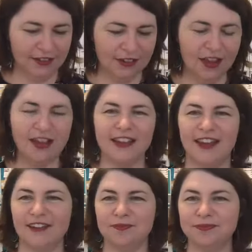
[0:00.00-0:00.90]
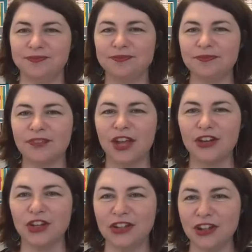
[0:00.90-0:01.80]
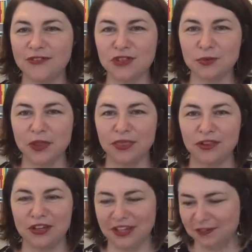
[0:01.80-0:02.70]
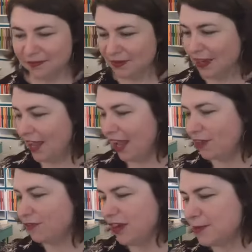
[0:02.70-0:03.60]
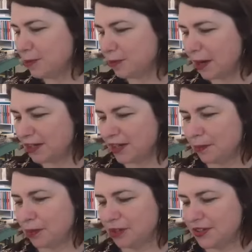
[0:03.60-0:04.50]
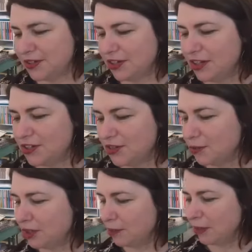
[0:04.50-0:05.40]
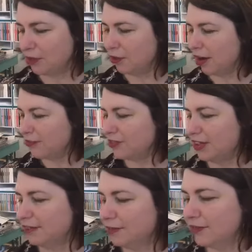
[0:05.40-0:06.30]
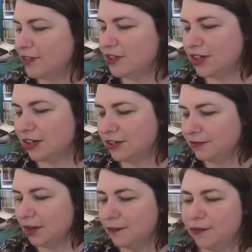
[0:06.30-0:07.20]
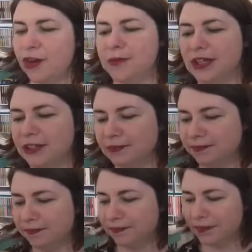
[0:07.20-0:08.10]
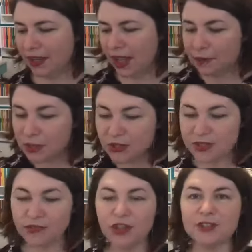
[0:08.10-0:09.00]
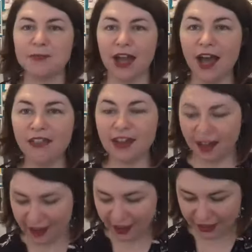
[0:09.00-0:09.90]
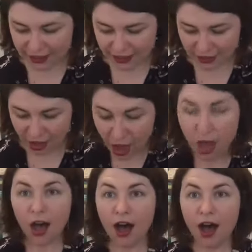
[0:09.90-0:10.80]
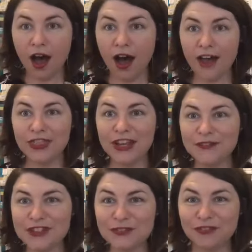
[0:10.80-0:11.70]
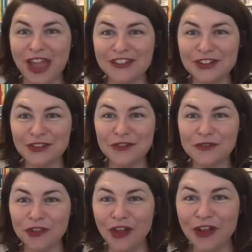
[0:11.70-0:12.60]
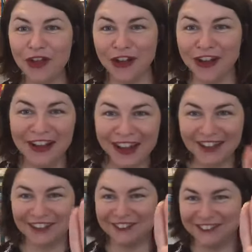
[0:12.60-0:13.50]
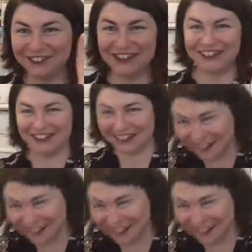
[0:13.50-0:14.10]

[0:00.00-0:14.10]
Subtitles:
Oh, yeah. I didn't go live till 1:30. And Facebook mucked up on us. So let's do a little bit of crafting. Because, you know, I'm vibing it. And because I've lost my other card, I think I've just found it on the floor. Hang on 1 minute.